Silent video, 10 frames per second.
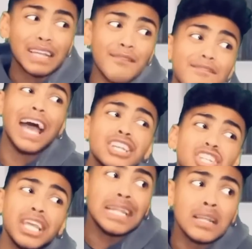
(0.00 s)
have a
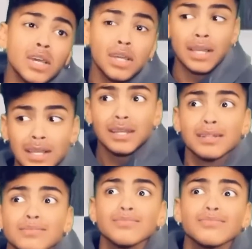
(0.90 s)
confession.
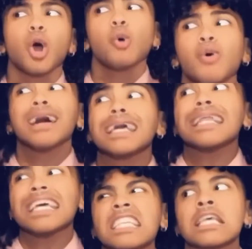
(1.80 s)

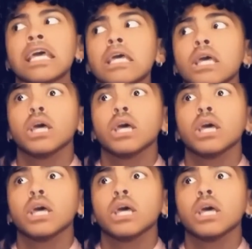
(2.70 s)
What is it?